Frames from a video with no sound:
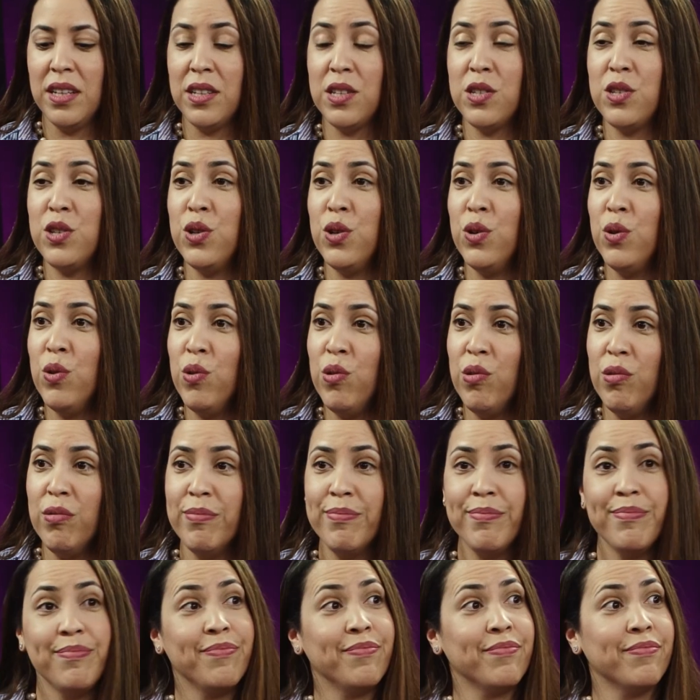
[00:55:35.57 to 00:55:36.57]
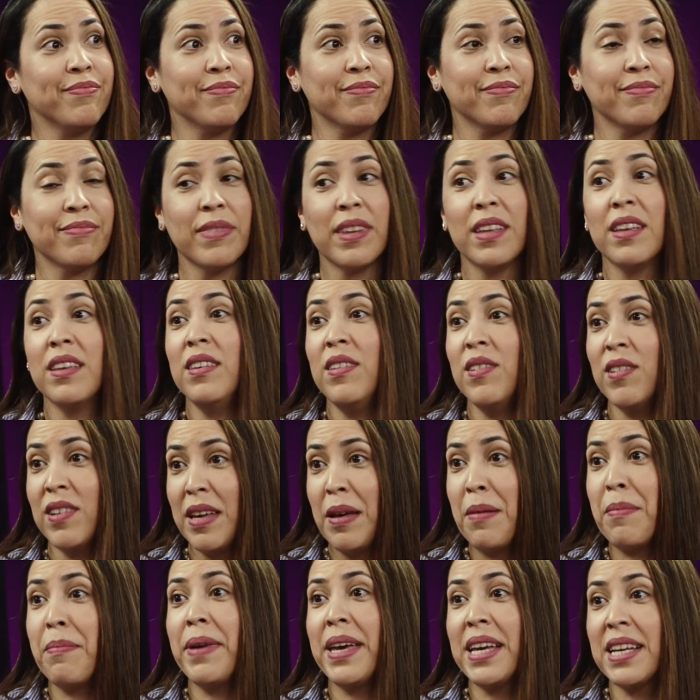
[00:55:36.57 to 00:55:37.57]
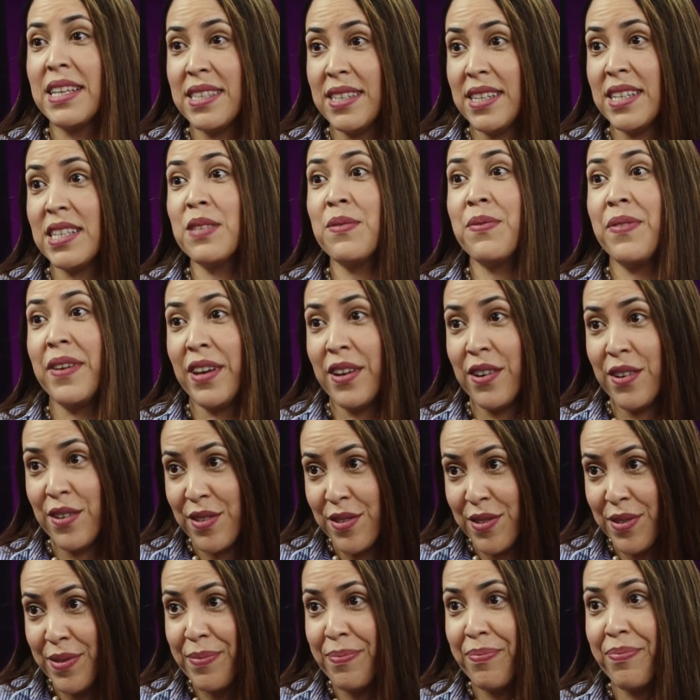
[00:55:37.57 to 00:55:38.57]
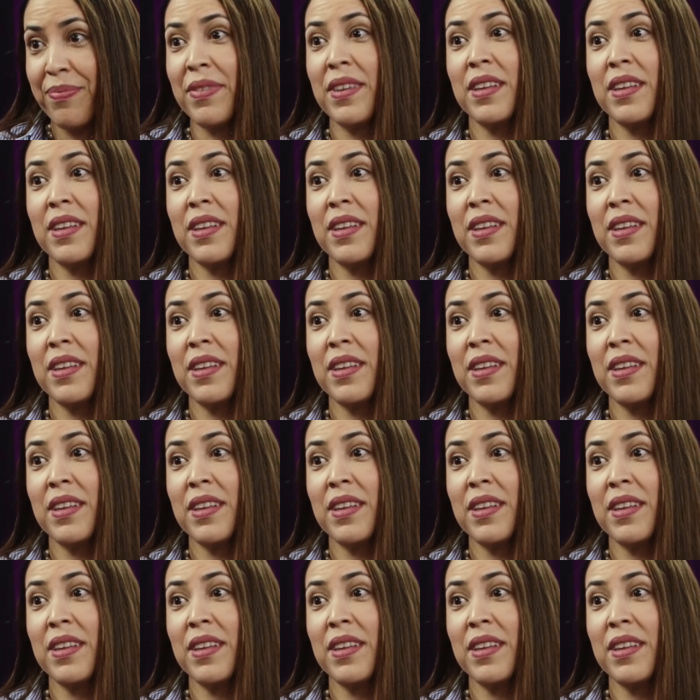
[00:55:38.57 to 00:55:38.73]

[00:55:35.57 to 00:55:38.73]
Two, you can make six figures.